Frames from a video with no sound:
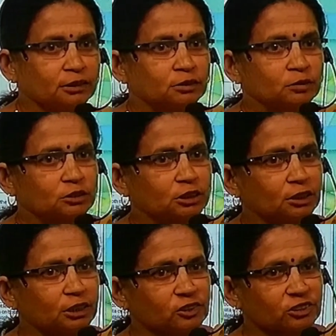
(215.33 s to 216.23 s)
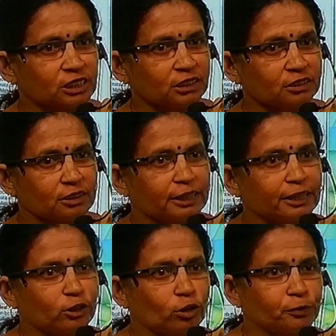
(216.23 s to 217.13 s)
the distinct layer
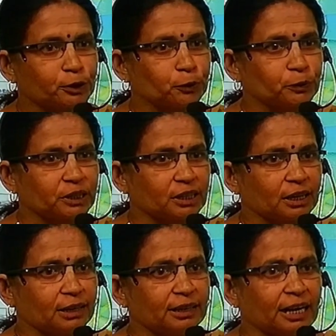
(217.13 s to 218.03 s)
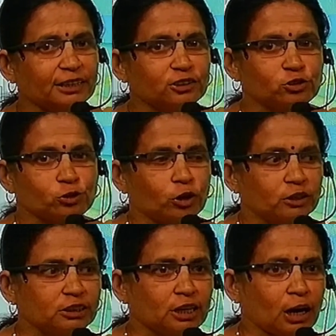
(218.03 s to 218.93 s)
of cuticle lies on the
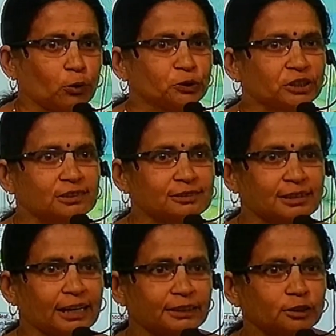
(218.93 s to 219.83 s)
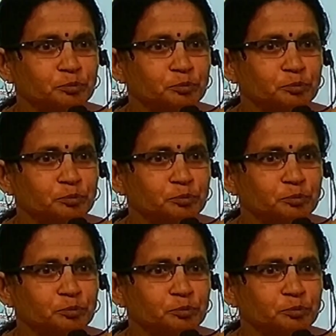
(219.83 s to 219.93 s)
outer side.